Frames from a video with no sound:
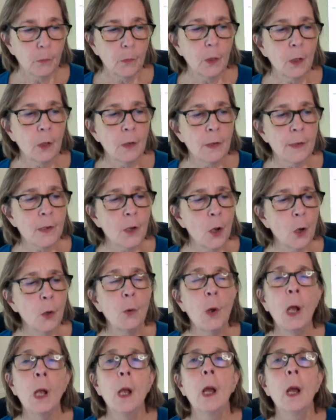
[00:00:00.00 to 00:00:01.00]
So
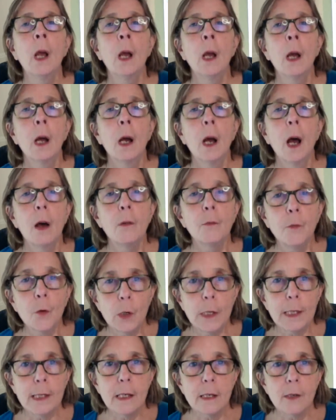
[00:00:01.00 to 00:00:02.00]

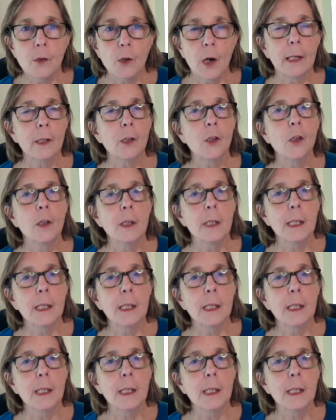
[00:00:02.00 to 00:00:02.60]
avoid distraction,